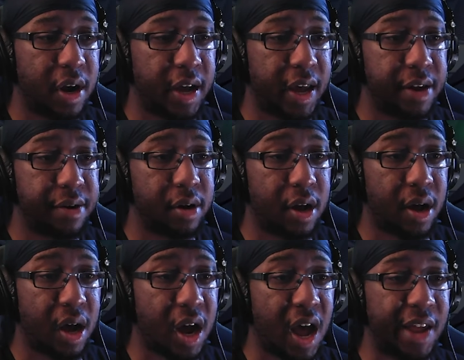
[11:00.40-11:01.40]
Again,
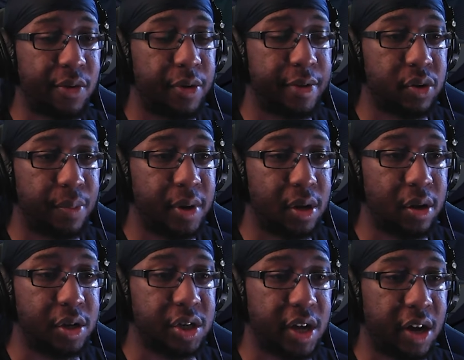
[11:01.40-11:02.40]
I like the way this weapon
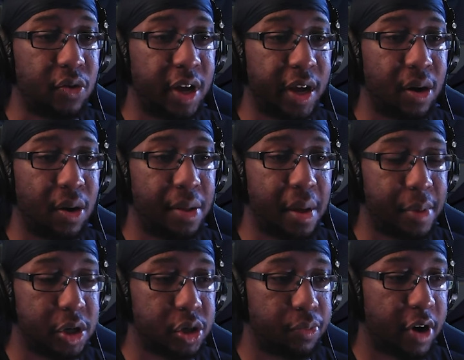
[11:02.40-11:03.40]
looks. I don't like it all that
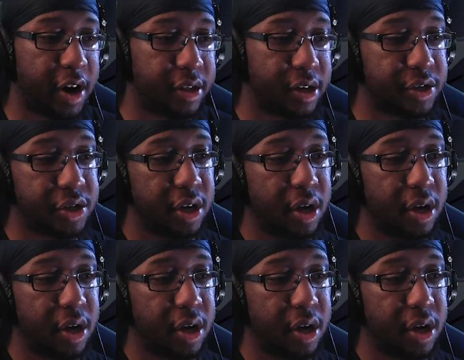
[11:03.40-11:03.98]
much in practice.